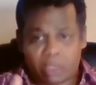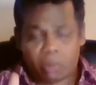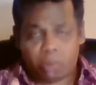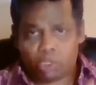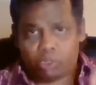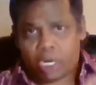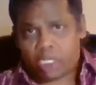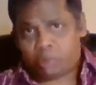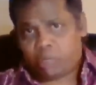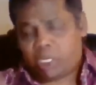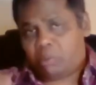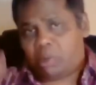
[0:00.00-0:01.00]
Now, the
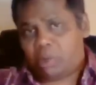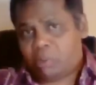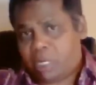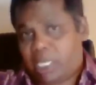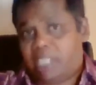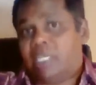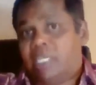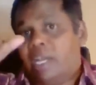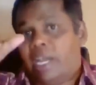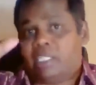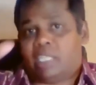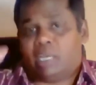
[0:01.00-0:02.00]
postgraduate diploma is at
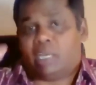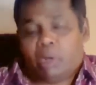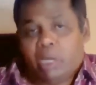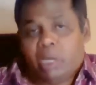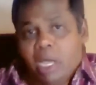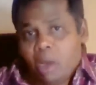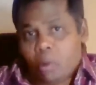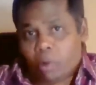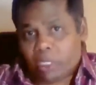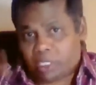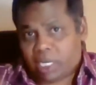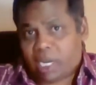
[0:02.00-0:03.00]
the next level,
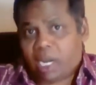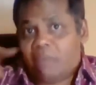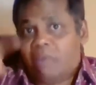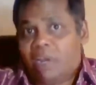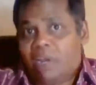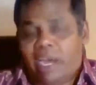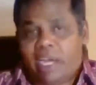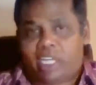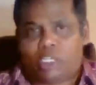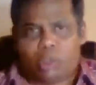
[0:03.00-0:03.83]
which is at level eight.